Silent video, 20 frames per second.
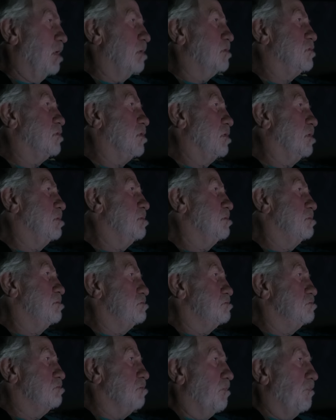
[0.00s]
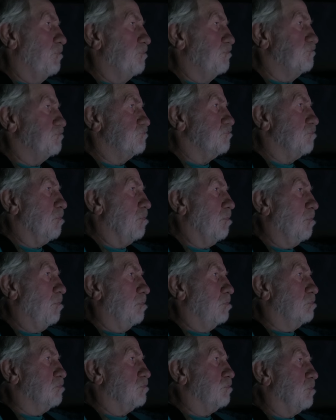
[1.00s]
So we're hunting Fire, and then who's the other dog
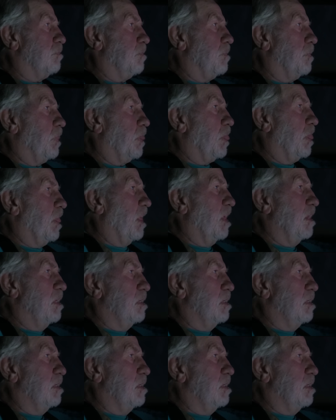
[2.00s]
you got in the box?